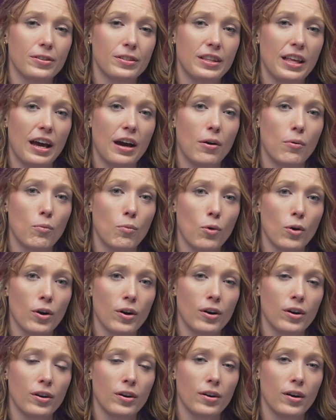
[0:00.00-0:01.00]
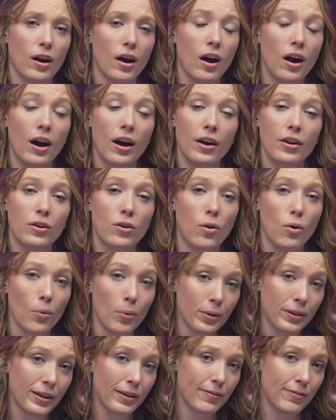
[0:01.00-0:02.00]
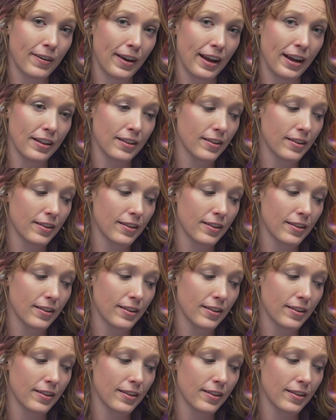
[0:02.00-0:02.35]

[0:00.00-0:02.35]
that were on OnlyFans.